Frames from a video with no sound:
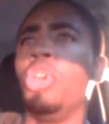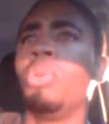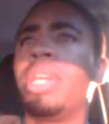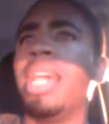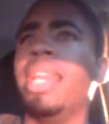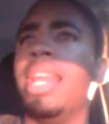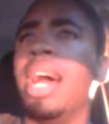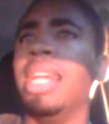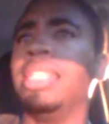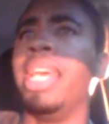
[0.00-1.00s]
You
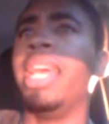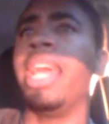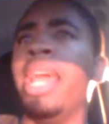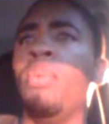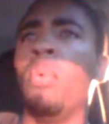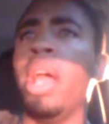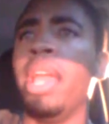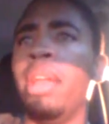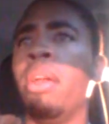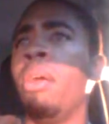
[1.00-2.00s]
cannot take
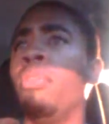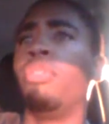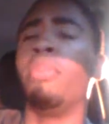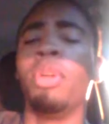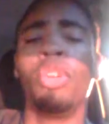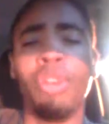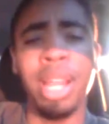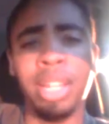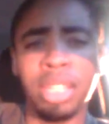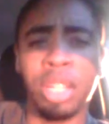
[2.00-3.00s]
away from the
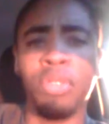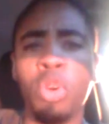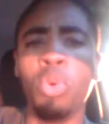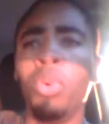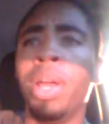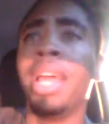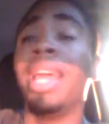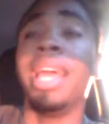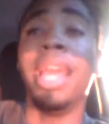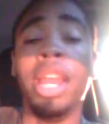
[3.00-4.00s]
greatness of who
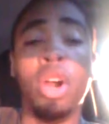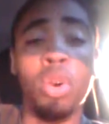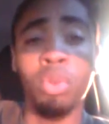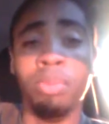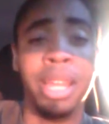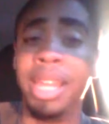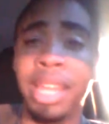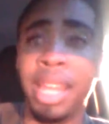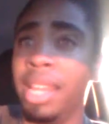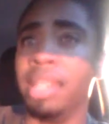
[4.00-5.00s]
and whom
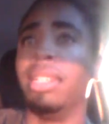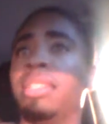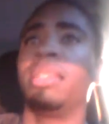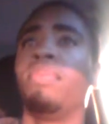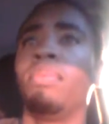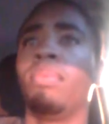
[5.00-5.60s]
he is.